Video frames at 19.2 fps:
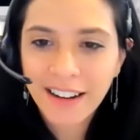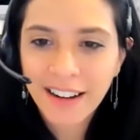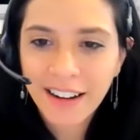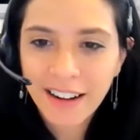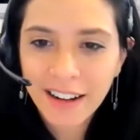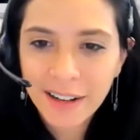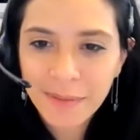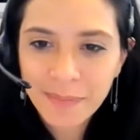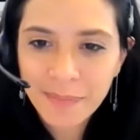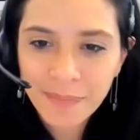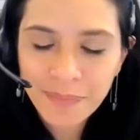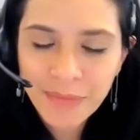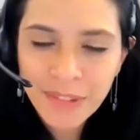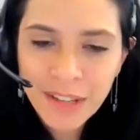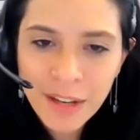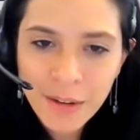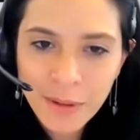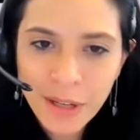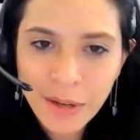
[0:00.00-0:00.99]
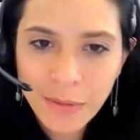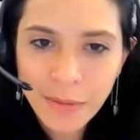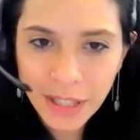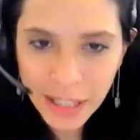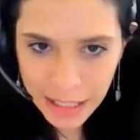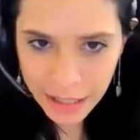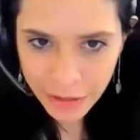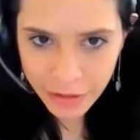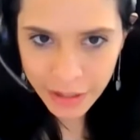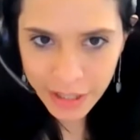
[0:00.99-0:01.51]
We had a
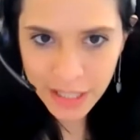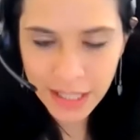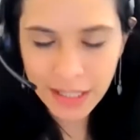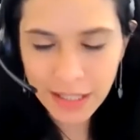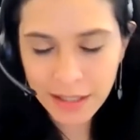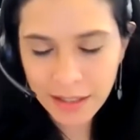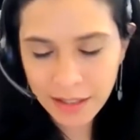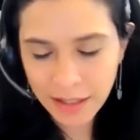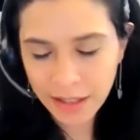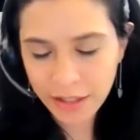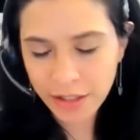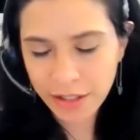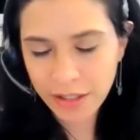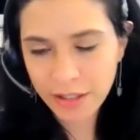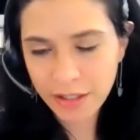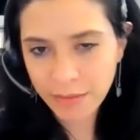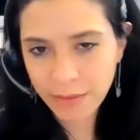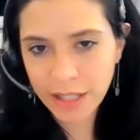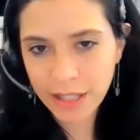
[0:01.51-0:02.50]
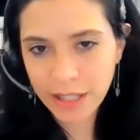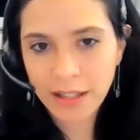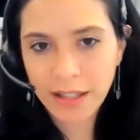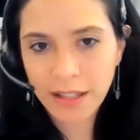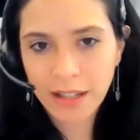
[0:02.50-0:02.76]
really interesting discussion with